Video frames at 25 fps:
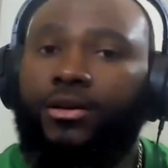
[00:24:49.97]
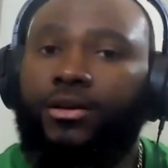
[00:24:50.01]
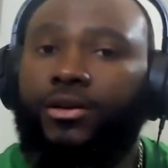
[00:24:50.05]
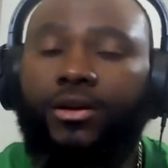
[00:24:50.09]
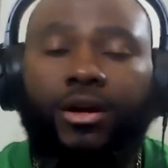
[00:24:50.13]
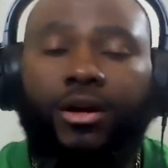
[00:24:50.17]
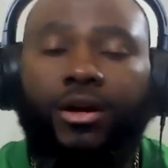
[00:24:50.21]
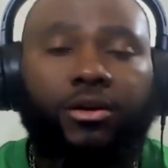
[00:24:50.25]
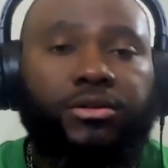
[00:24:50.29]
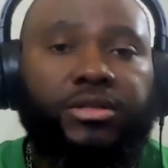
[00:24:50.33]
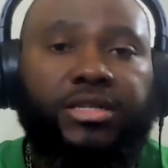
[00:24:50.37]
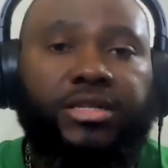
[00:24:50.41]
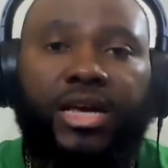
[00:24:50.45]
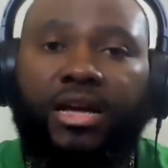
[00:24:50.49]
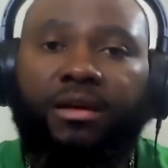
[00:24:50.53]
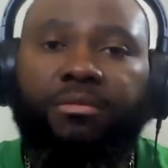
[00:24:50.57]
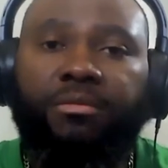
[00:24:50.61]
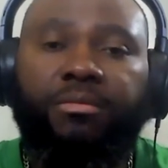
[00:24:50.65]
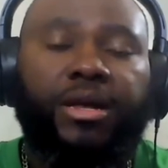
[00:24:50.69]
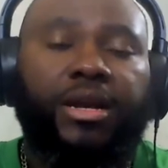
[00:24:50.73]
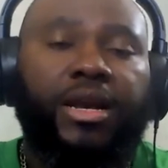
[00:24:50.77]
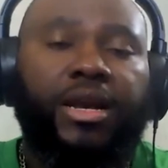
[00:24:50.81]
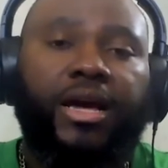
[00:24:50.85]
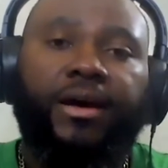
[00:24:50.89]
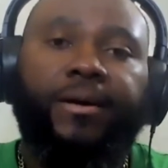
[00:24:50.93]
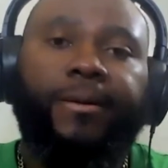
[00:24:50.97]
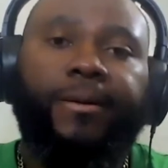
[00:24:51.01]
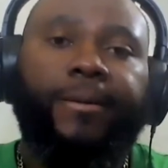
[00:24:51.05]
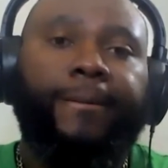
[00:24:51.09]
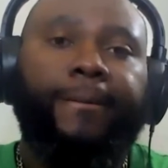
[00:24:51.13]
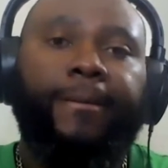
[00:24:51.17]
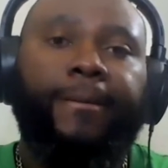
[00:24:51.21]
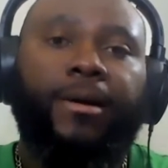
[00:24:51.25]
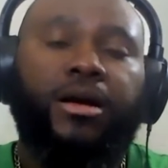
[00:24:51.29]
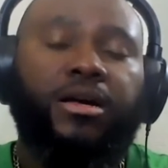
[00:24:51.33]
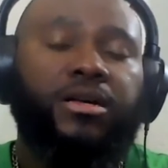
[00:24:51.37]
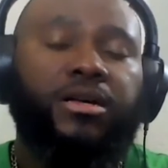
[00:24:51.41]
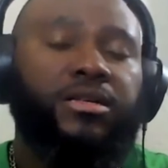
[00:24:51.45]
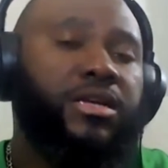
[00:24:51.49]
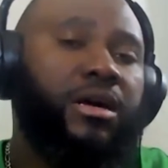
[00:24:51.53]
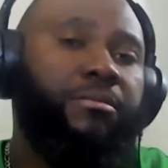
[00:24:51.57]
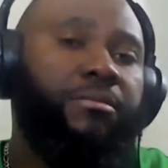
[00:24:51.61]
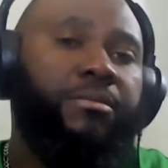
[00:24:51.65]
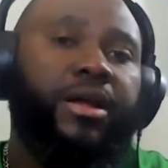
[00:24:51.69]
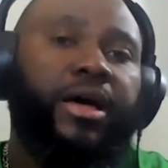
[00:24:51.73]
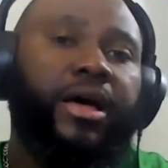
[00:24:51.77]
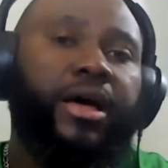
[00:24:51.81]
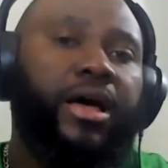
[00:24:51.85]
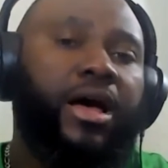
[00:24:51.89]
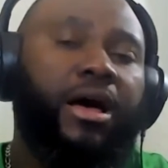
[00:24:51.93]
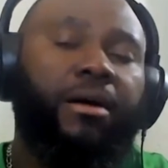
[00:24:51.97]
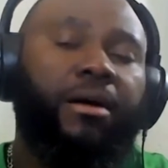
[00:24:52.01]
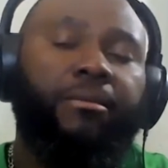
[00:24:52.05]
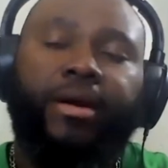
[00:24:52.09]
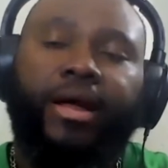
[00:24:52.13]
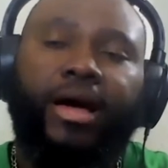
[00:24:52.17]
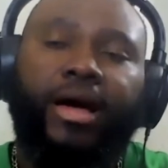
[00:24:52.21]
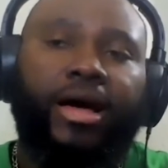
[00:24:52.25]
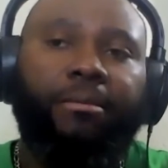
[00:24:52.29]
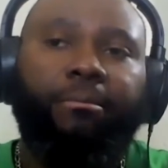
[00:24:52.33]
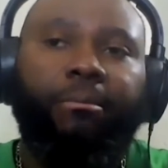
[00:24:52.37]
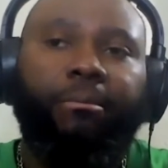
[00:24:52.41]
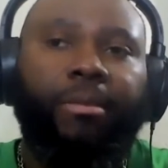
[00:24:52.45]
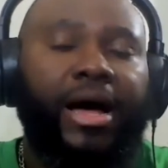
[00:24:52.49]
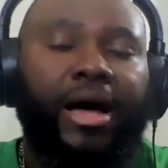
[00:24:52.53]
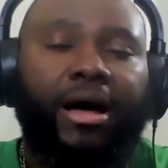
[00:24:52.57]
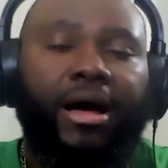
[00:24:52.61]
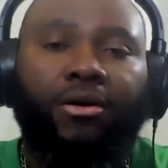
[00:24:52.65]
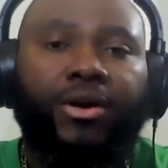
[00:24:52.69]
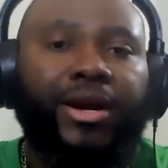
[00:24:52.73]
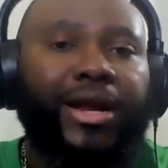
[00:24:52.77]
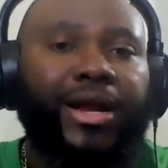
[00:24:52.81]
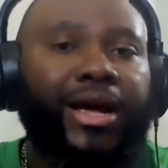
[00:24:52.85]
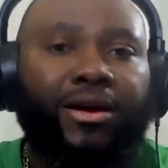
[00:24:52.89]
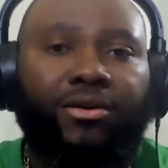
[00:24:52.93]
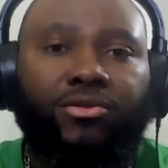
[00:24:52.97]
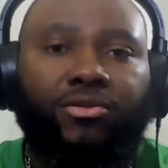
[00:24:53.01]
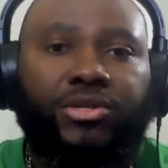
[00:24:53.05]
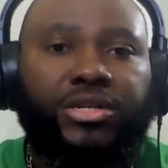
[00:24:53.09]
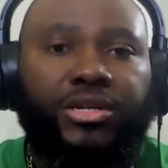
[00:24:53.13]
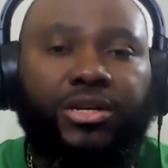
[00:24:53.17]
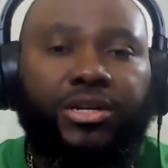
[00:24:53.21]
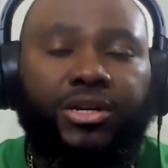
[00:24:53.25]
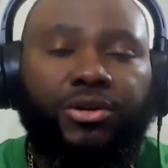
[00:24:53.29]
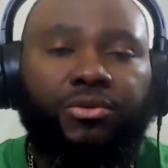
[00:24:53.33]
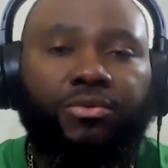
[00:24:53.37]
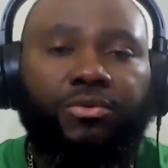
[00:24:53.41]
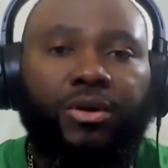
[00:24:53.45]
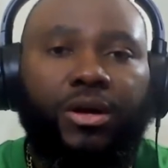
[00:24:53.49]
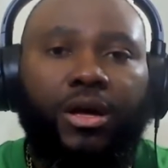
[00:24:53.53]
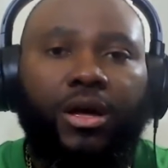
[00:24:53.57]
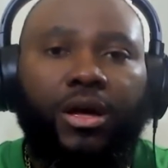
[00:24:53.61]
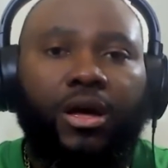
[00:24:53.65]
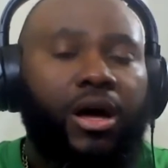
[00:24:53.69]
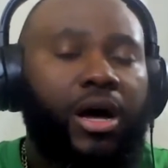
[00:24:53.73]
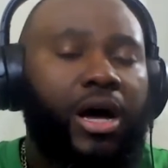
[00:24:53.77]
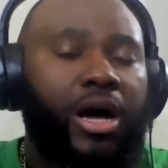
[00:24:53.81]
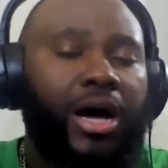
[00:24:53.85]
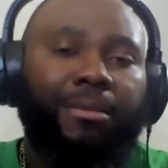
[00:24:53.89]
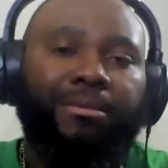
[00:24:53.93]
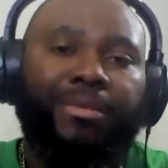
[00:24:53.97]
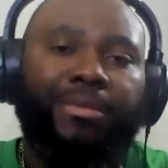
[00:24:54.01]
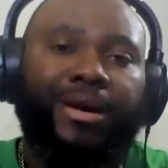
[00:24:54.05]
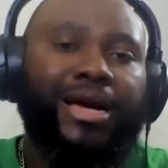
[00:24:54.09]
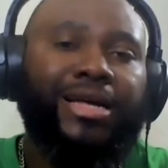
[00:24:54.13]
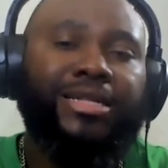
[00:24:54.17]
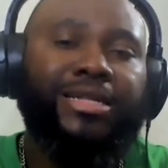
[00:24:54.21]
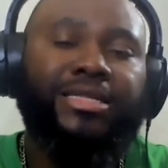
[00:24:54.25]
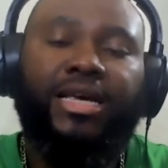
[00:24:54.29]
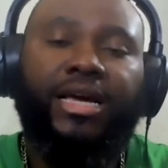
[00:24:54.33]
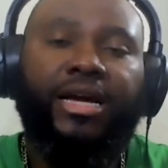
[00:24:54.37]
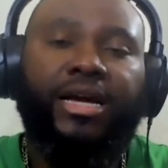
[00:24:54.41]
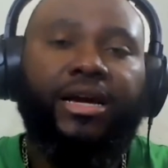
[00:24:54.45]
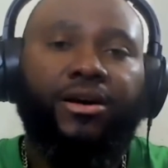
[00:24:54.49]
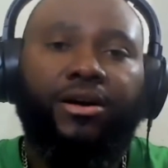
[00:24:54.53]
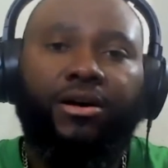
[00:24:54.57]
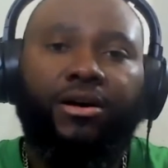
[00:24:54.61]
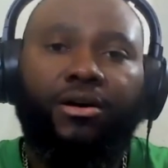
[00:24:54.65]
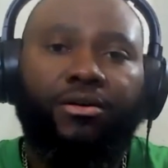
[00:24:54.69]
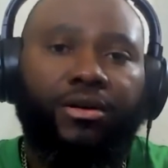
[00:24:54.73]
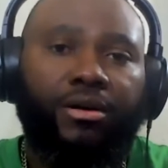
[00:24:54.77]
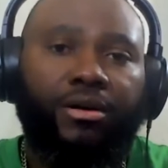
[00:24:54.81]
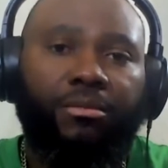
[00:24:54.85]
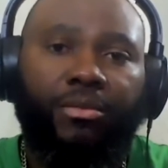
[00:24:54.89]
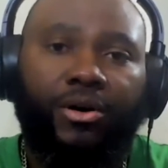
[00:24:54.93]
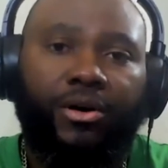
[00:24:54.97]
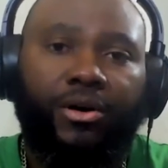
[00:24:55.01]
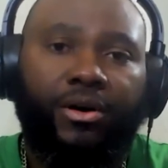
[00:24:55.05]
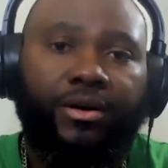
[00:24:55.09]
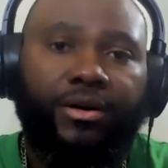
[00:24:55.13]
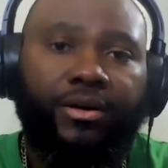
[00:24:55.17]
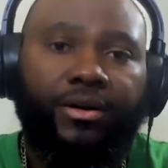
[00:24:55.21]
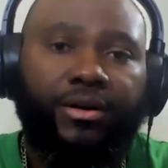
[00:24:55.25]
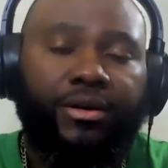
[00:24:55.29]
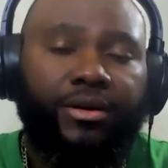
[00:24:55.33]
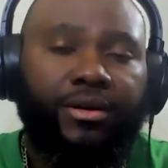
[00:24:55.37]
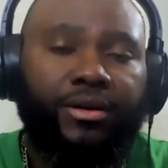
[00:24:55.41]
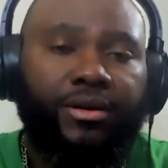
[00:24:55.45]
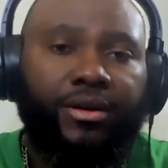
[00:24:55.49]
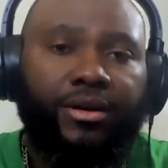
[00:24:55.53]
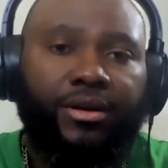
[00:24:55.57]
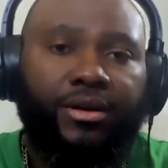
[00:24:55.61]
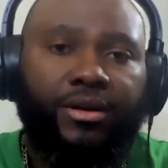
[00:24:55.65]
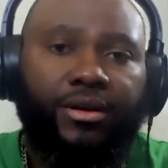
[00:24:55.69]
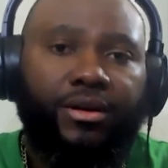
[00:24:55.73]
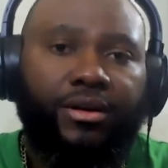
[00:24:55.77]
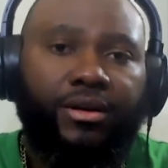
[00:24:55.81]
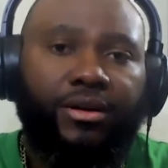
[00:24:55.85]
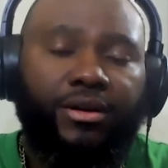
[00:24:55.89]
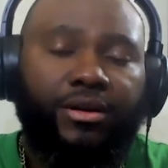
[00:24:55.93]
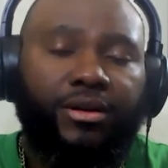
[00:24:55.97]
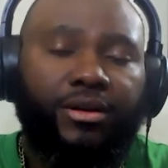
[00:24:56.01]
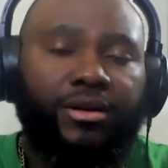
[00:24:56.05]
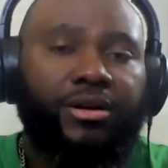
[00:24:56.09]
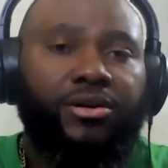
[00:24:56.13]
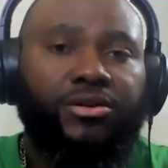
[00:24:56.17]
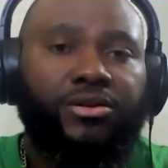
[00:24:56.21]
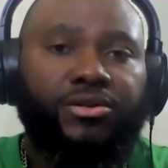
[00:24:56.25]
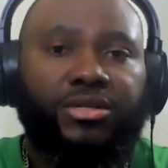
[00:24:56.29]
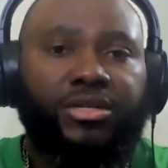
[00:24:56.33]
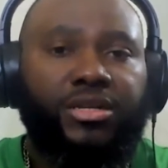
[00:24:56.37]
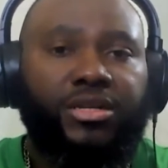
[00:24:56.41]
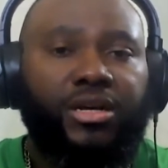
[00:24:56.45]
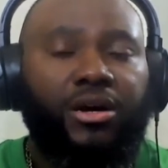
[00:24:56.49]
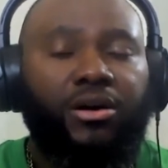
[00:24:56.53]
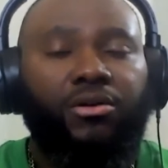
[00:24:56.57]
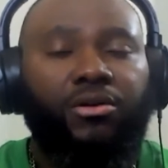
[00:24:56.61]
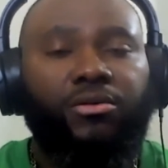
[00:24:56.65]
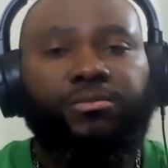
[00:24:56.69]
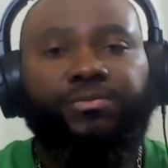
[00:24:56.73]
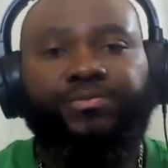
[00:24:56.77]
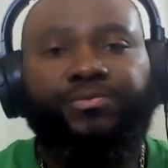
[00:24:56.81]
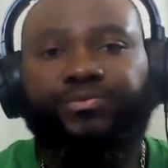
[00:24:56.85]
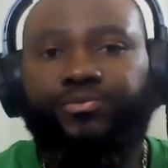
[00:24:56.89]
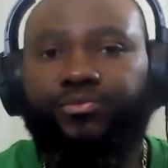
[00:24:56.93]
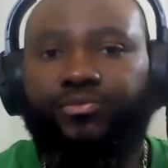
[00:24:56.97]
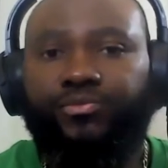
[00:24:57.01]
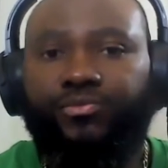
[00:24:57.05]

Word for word: you gonna take me now because i'm not i'm not bowing down to you i'm not taking on the mark you know so